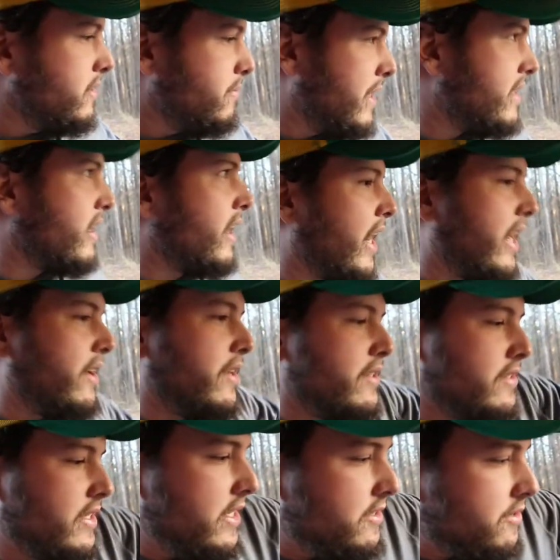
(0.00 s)
about the
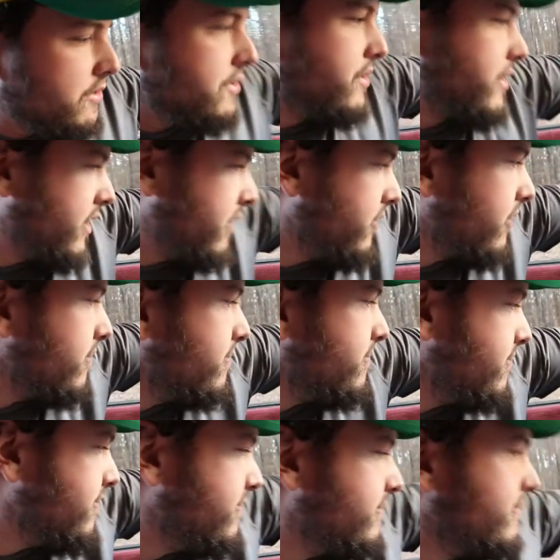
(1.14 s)
loudest diesel you could ever
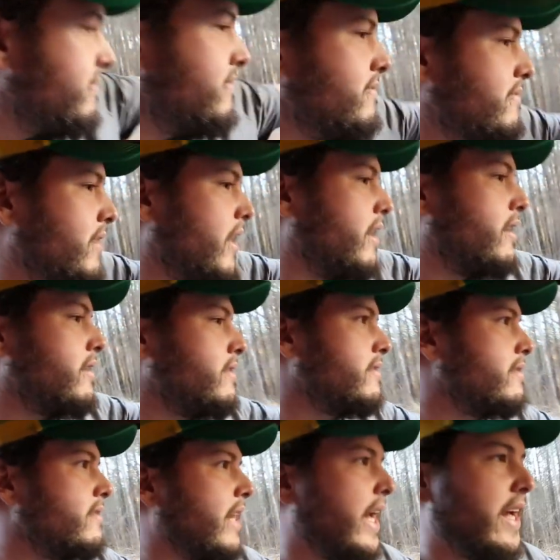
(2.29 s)
uh,
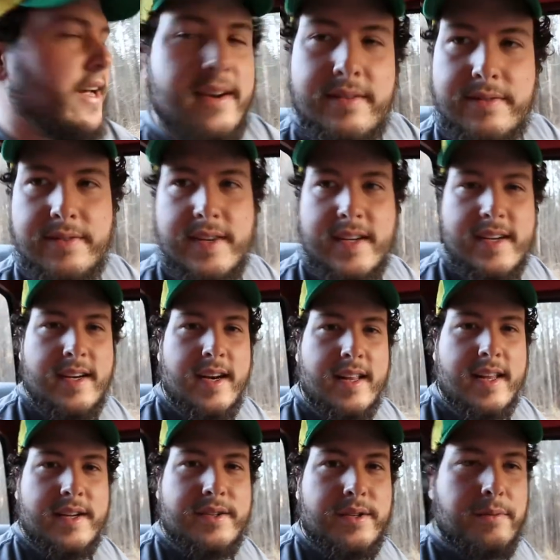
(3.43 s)
have
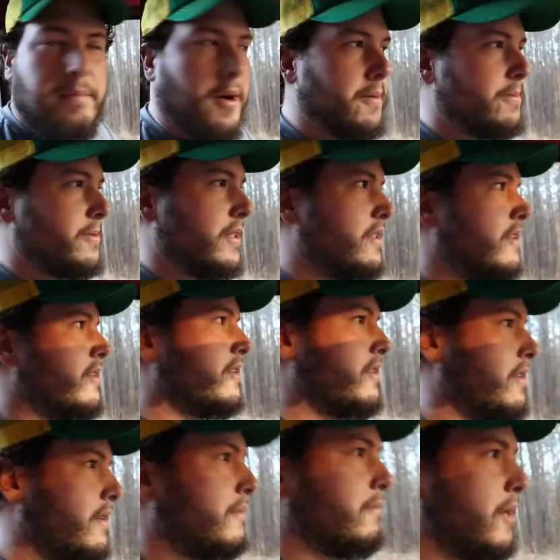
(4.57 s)
unless you purposely took
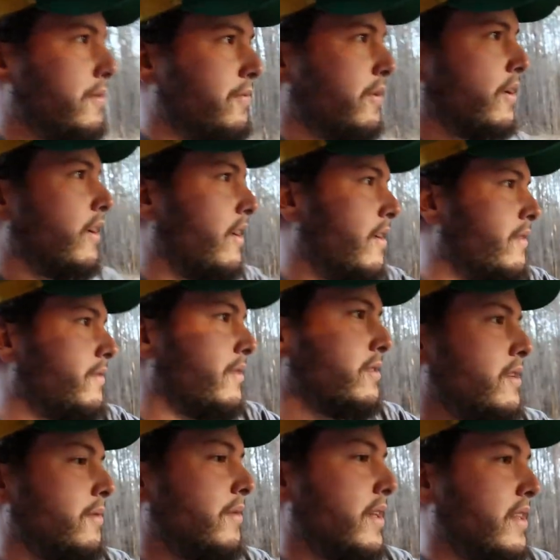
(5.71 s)
the muffler off or
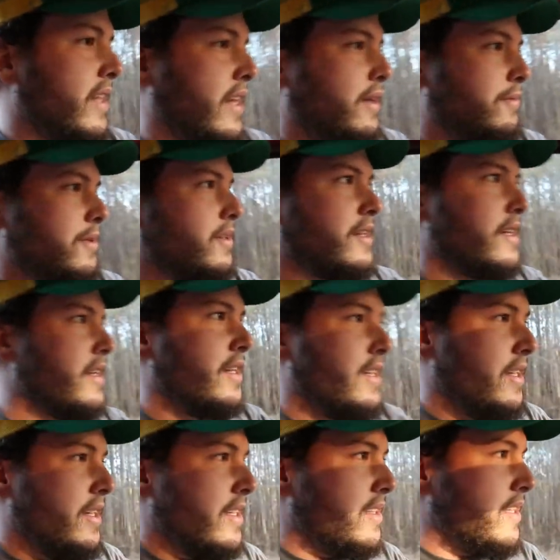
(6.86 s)
something like that but
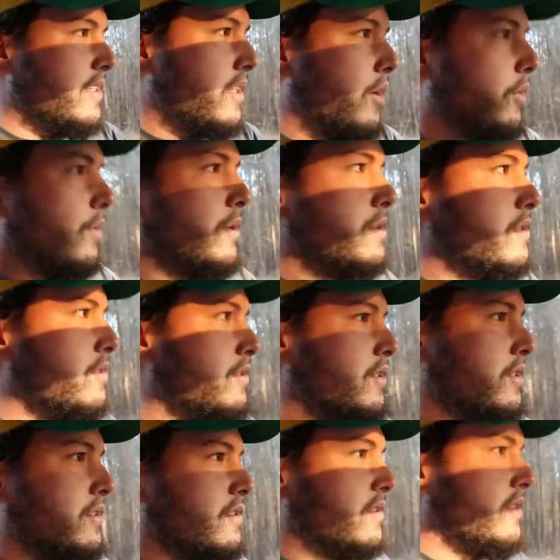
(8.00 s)
these old ones are
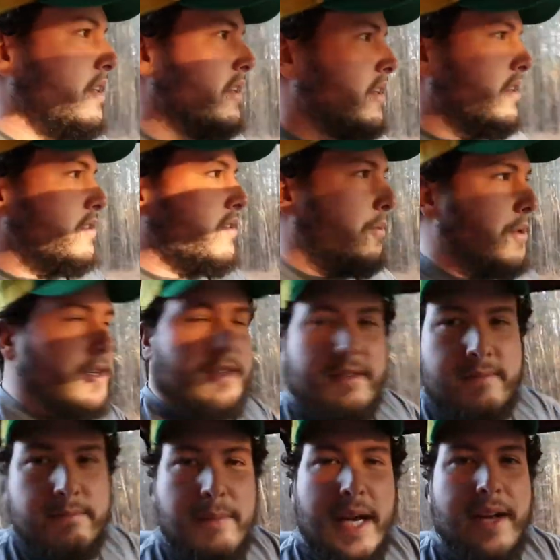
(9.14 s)
just so much
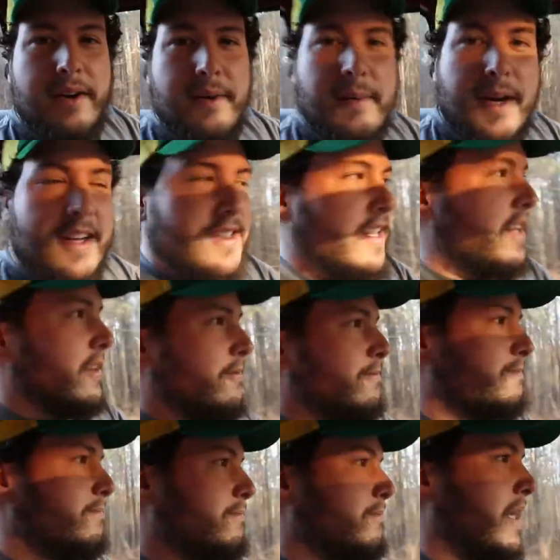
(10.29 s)
better because they
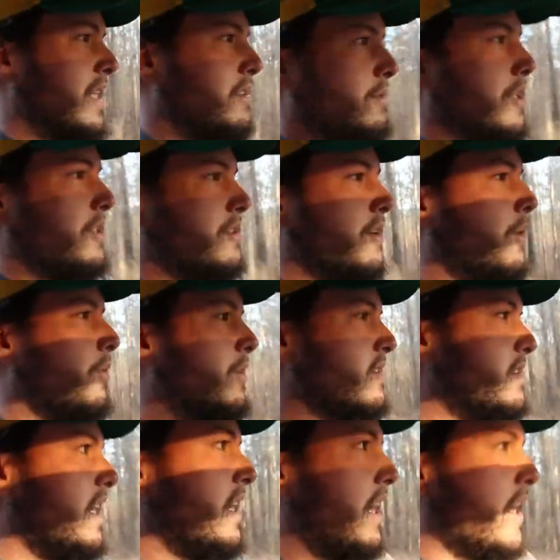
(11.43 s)
make so much
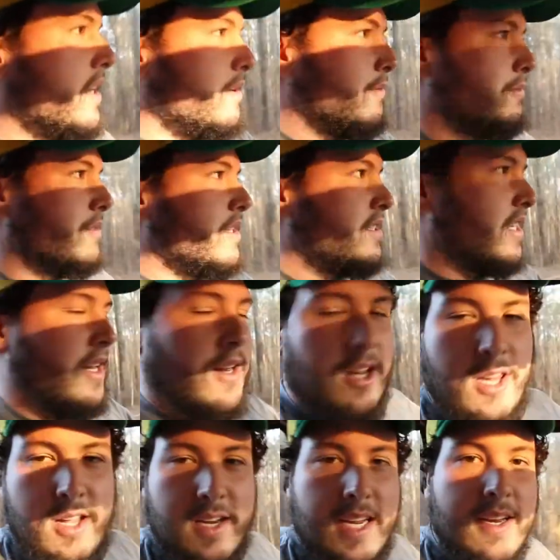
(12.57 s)
noise I like them because that
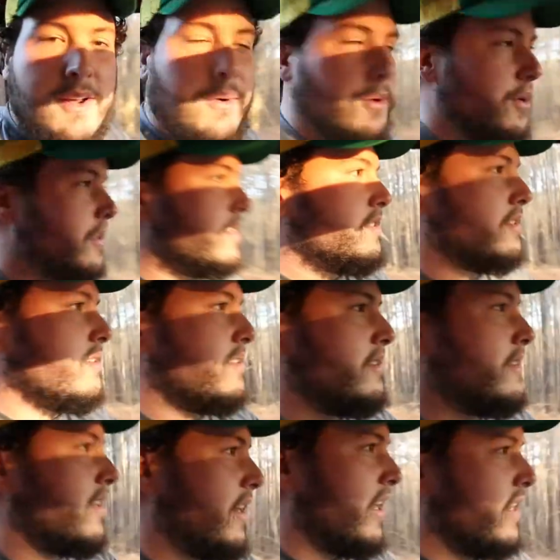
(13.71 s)
clunky noise and
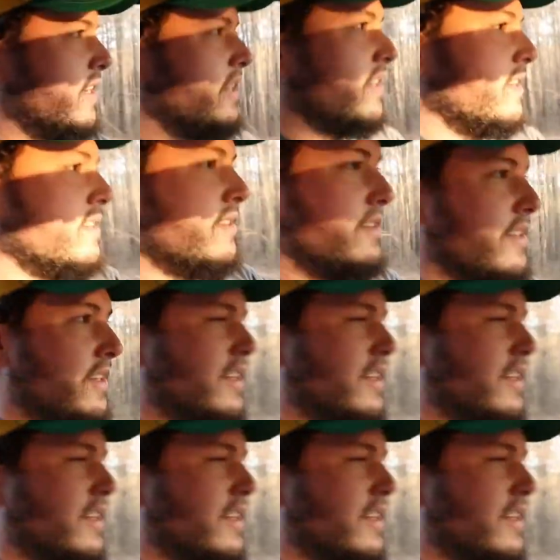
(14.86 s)
clanking and